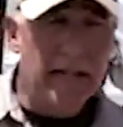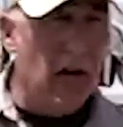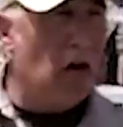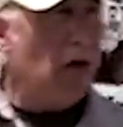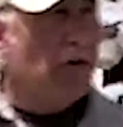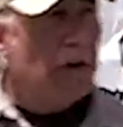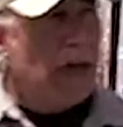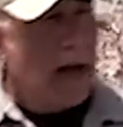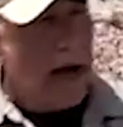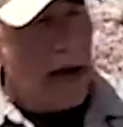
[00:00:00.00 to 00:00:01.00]
Okay,
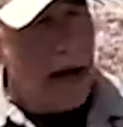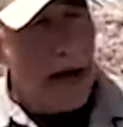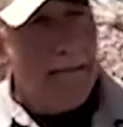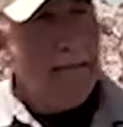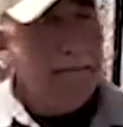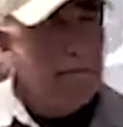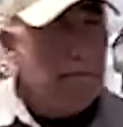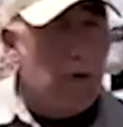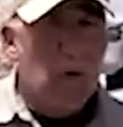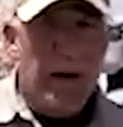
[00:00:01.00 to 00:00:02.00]
so
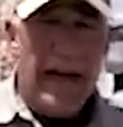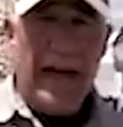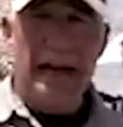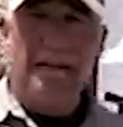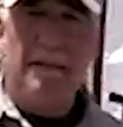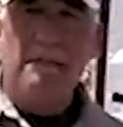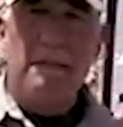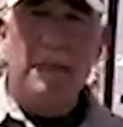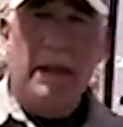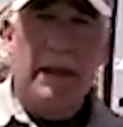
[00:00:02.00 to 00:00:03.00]
we
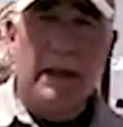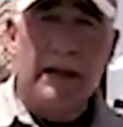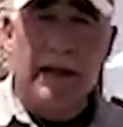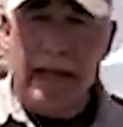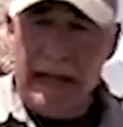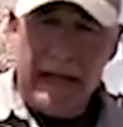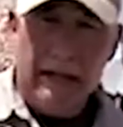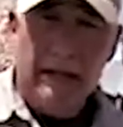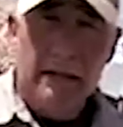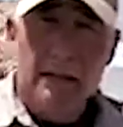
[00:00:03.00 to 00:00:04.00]
have
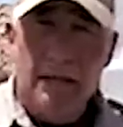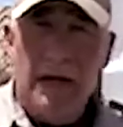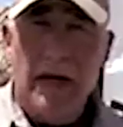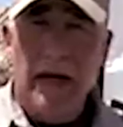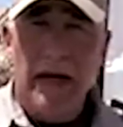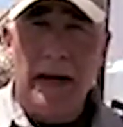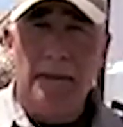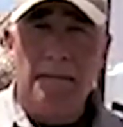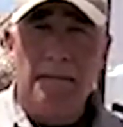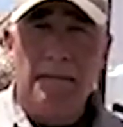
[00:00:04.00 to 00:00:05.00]
the
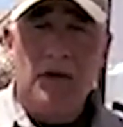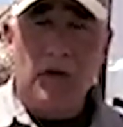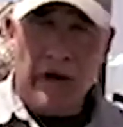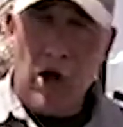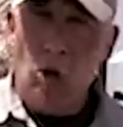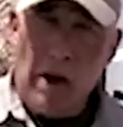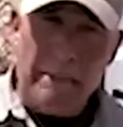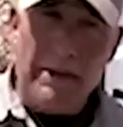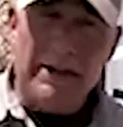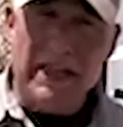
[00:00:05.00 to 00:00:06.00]
treat
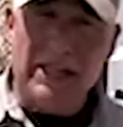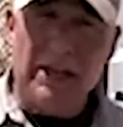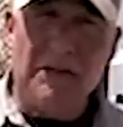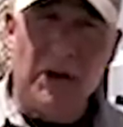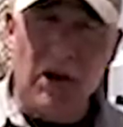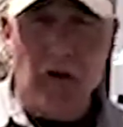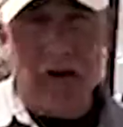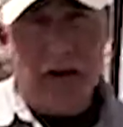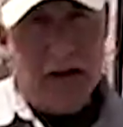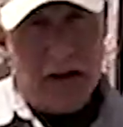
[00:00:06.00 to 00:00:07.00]
all weapons as if they're